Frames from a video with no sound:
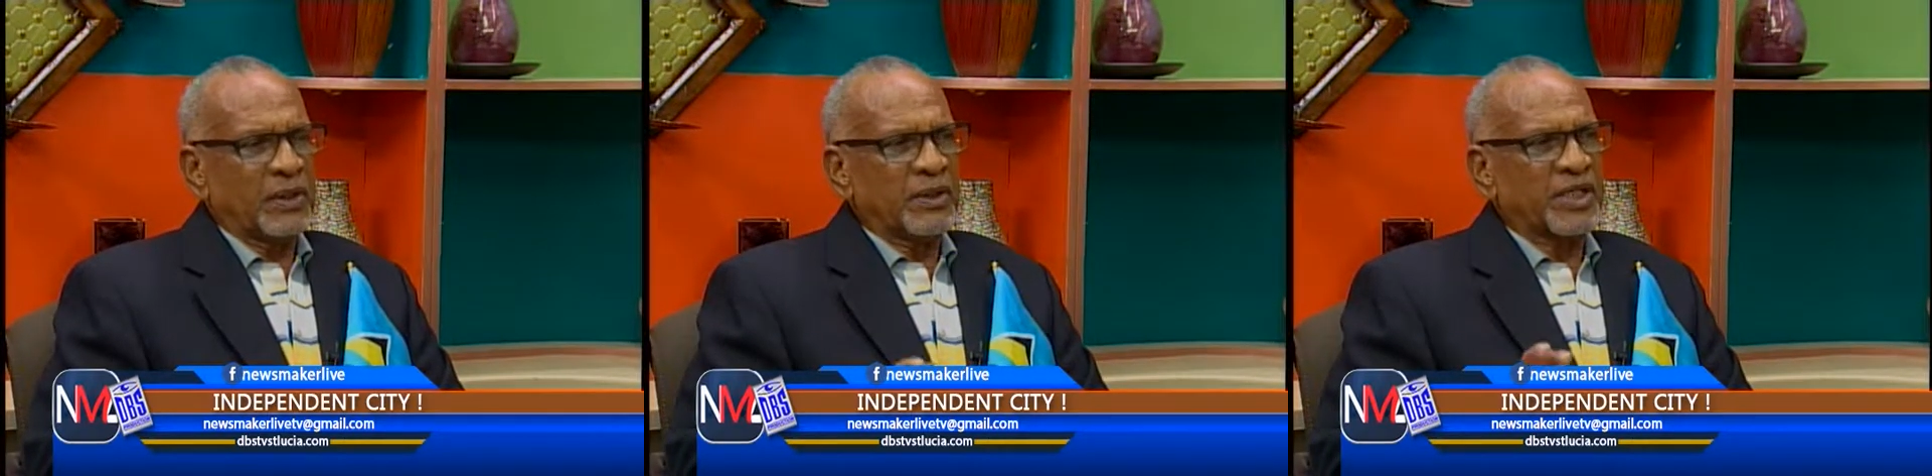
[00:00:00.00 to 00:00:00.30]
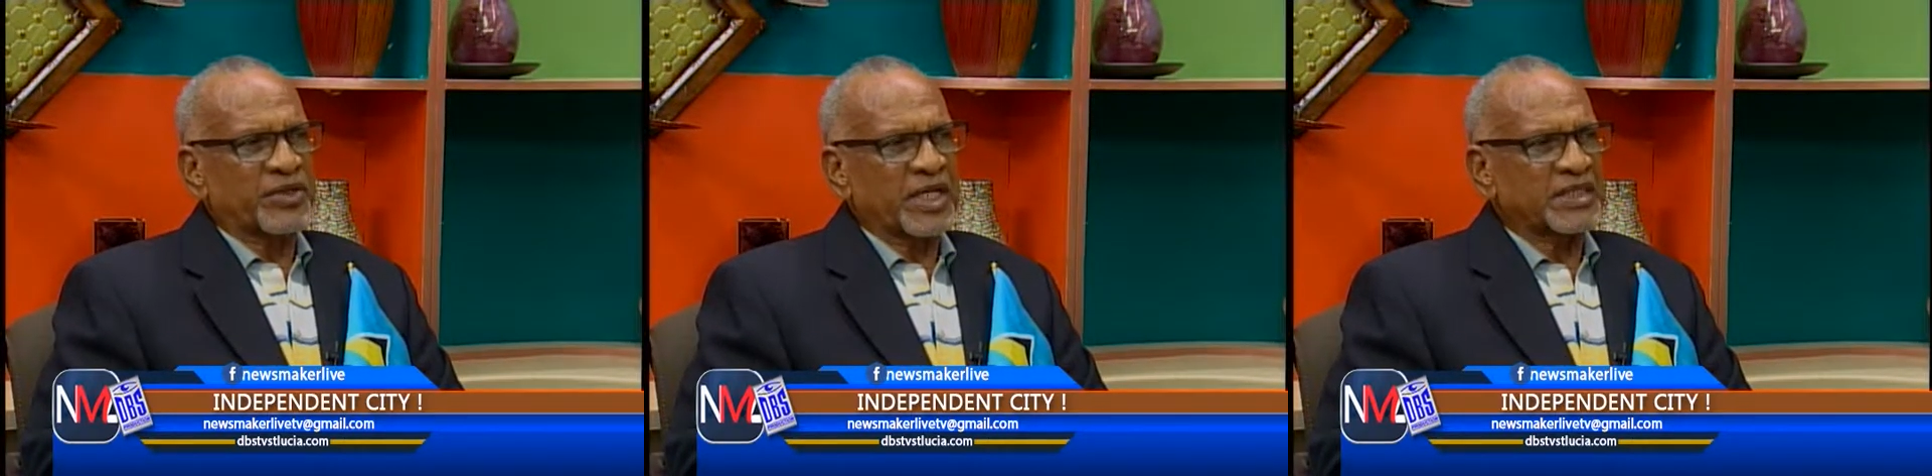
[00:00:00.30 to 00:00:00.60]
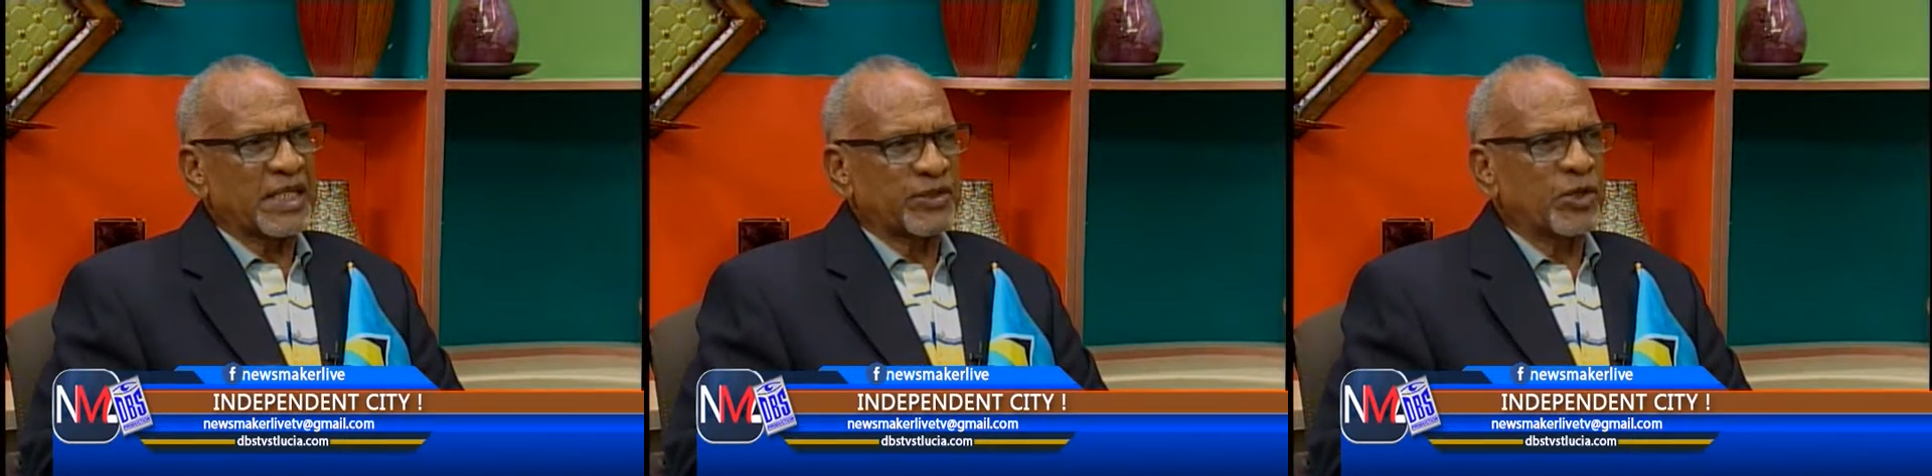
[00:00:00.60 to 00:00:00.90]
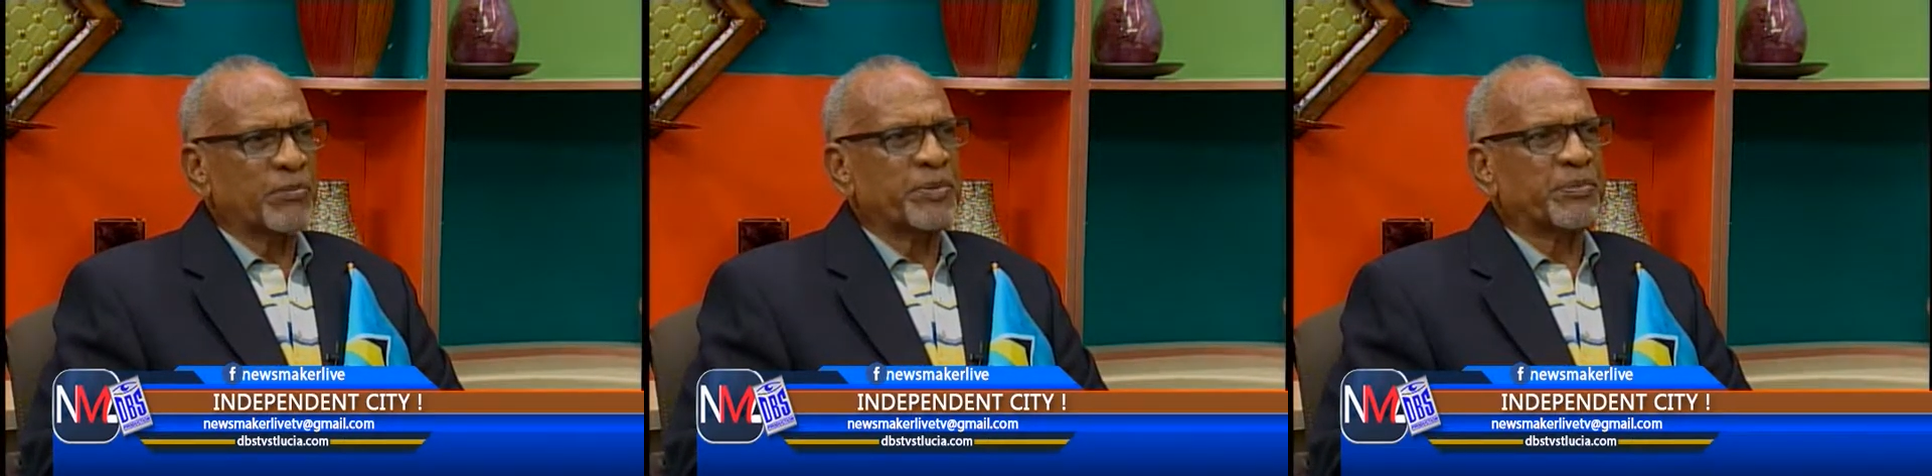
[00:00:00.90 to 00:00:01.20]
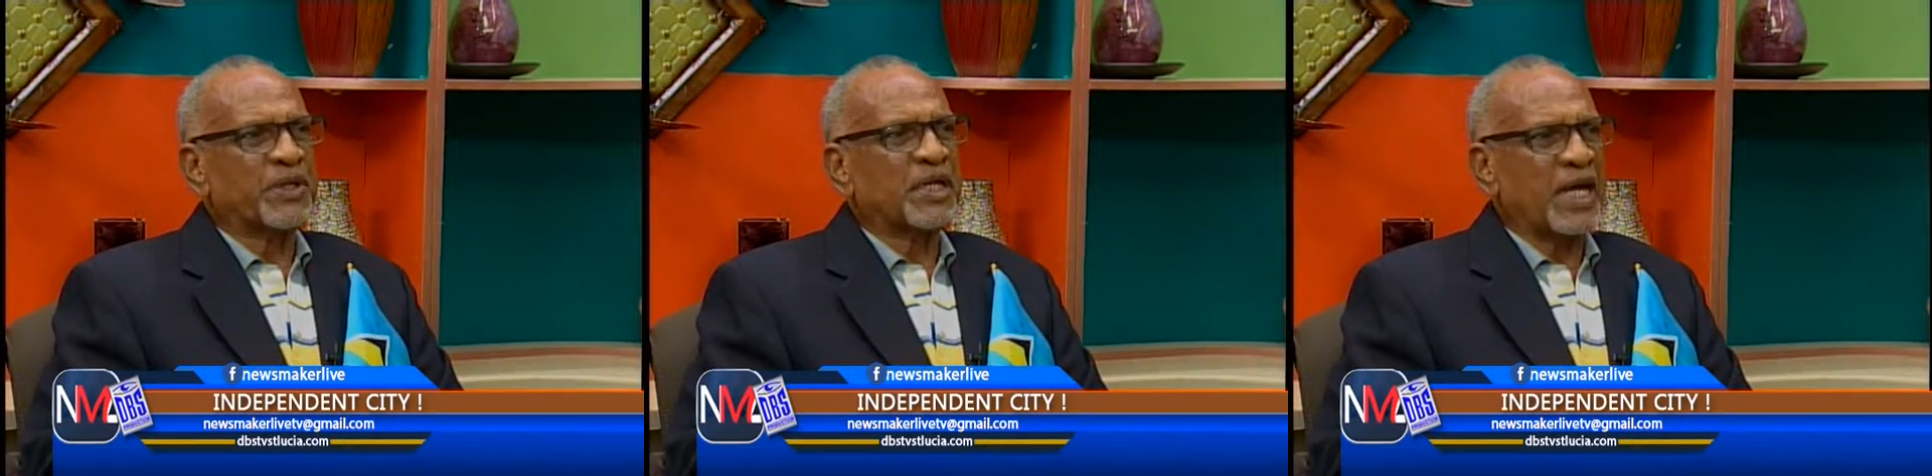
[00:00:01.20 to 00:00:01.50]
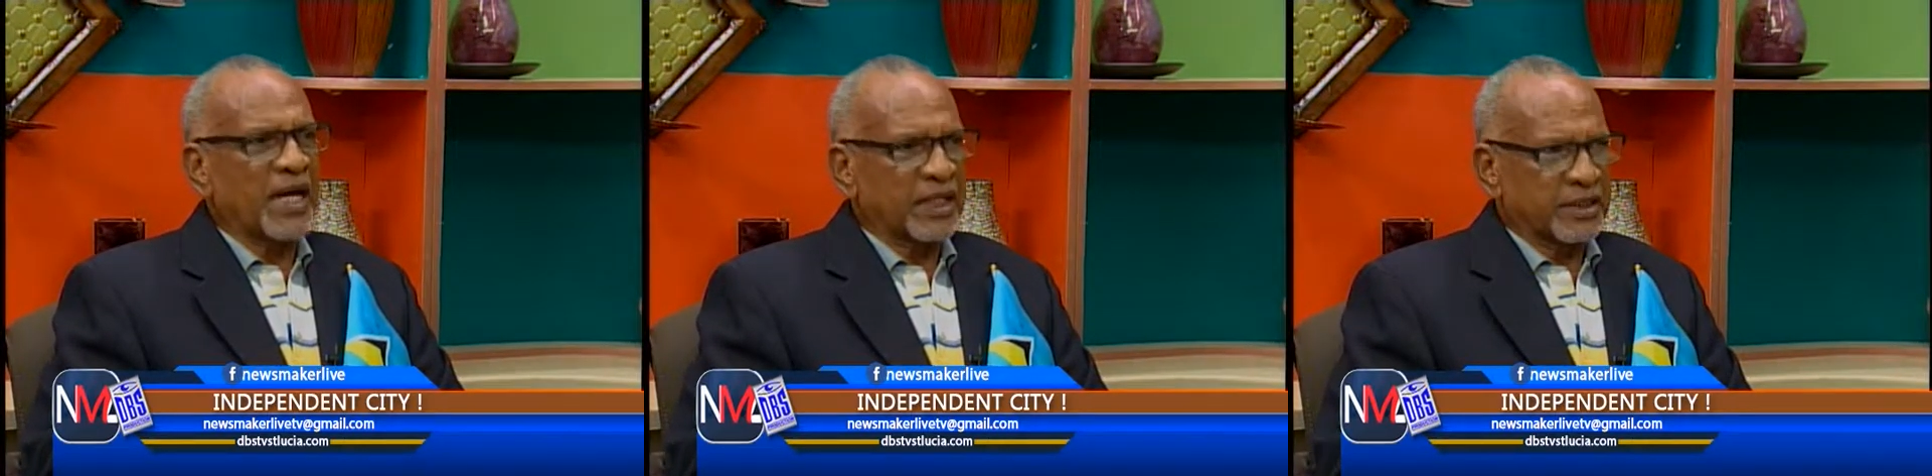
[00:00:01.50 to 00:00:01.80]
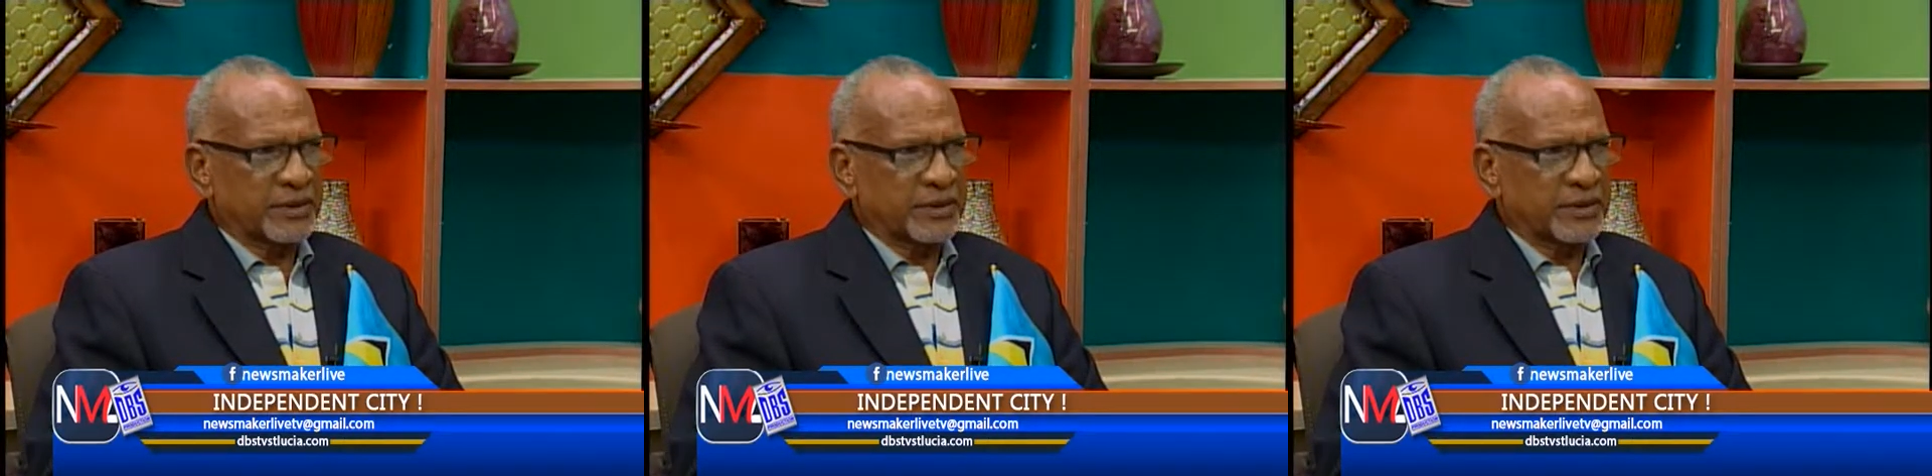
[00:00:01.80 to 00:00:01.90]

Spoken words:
the things that young people like